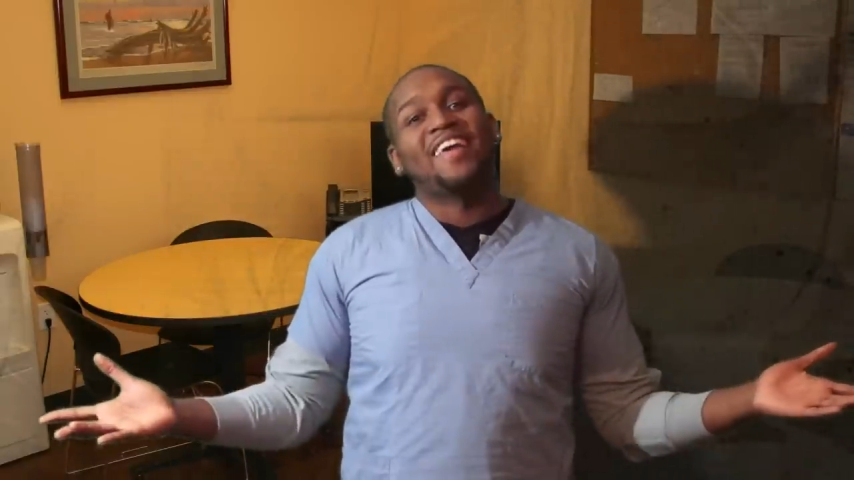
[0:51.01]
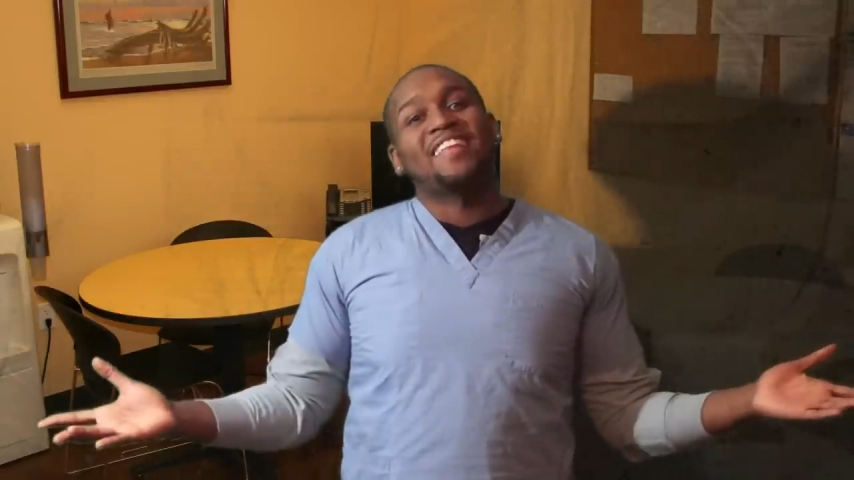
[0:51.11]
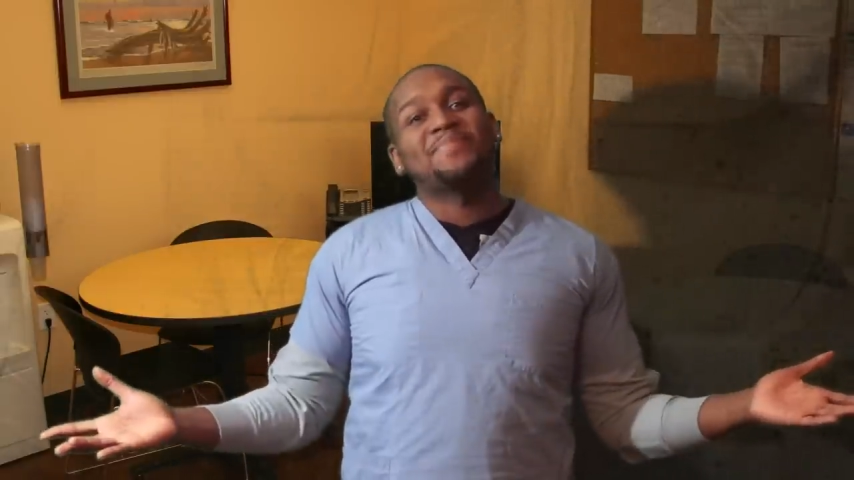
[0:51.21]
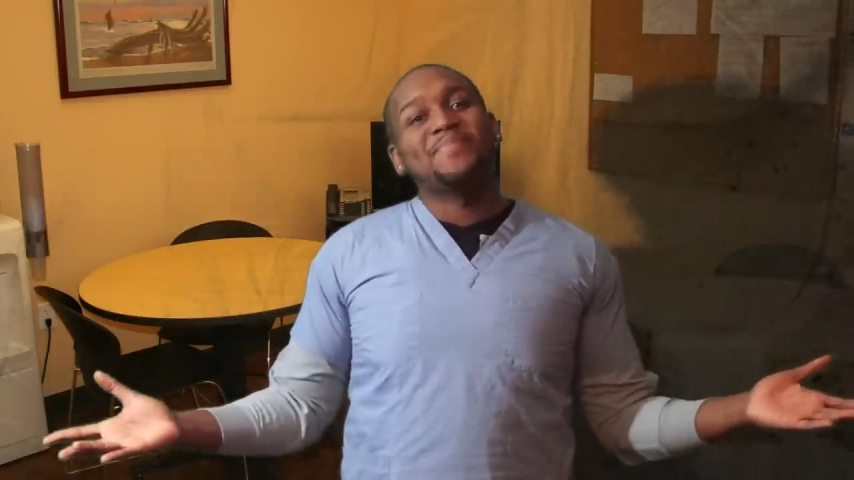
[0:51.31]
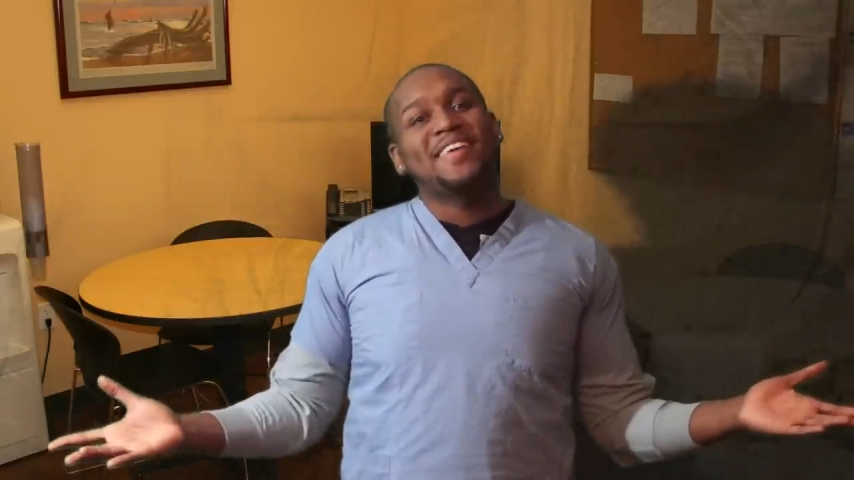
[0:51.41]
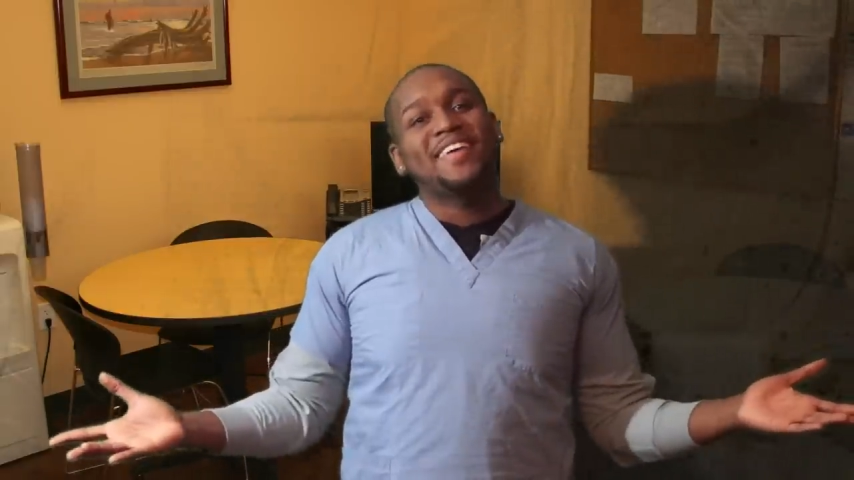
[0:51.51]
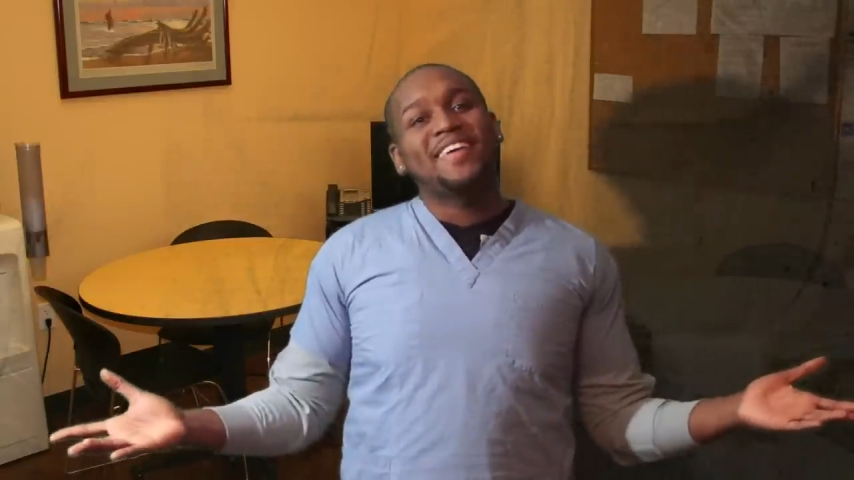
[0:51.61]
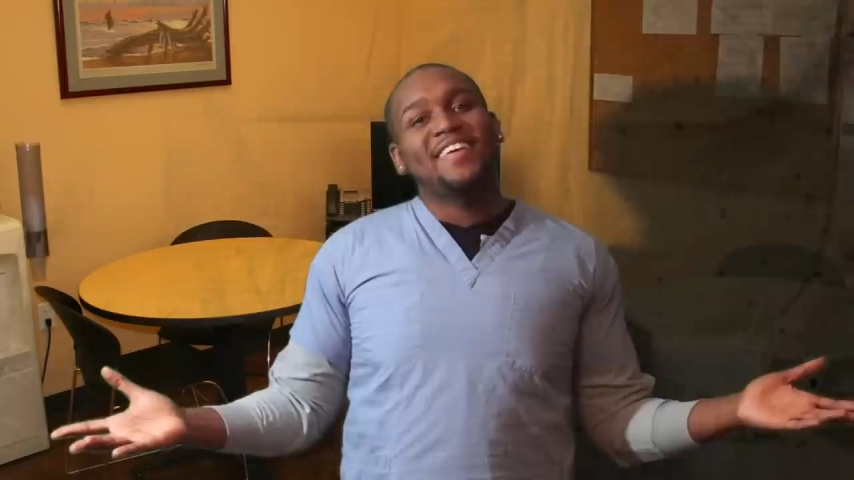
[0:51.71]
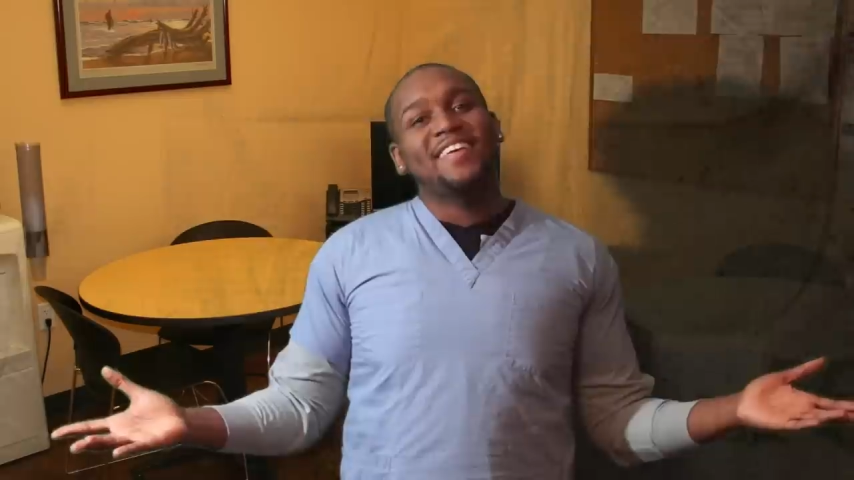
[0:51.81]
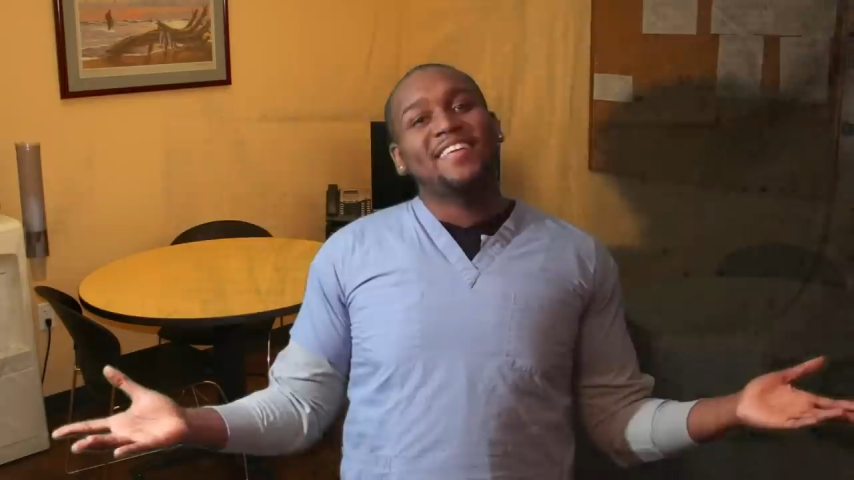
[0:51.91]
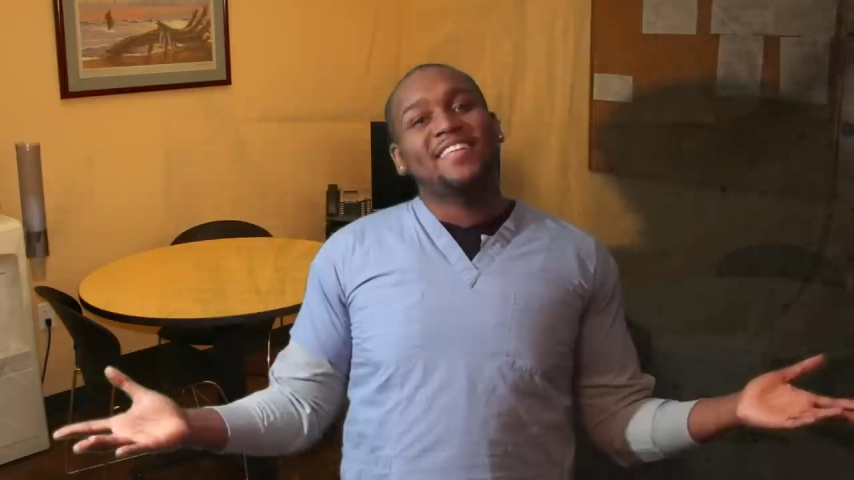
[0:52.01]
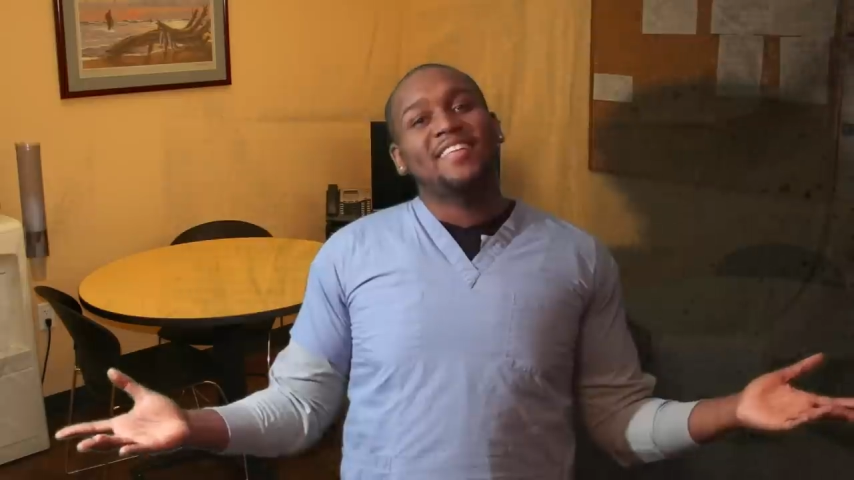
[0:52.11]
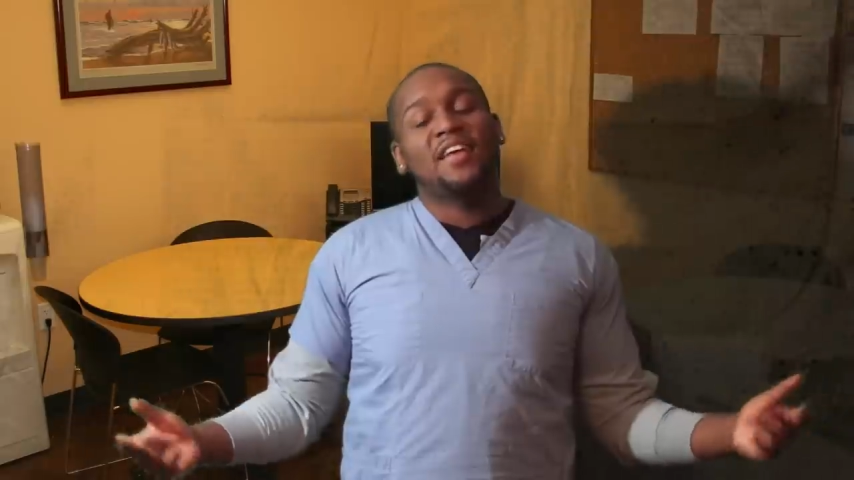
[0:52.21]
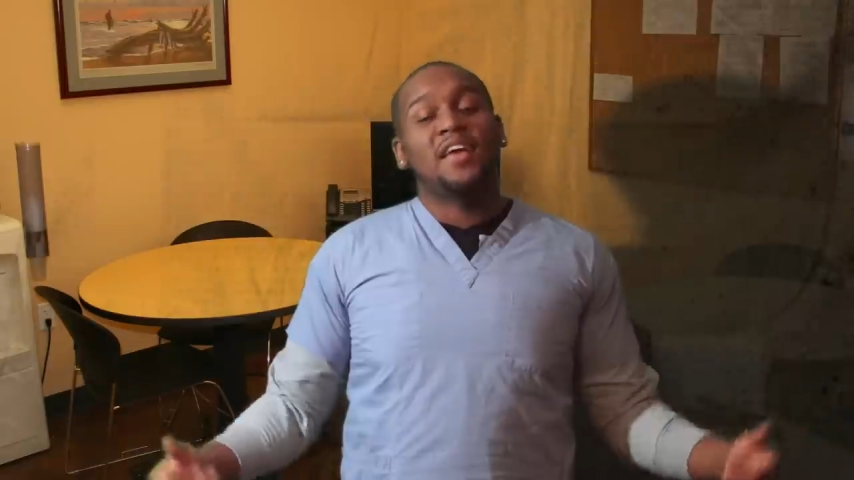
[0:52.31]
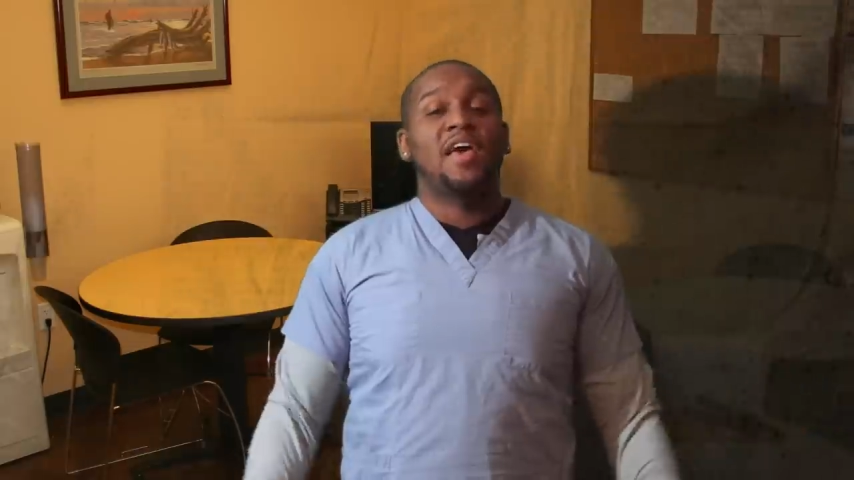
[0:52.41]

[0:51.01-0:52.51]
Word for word: It's me again.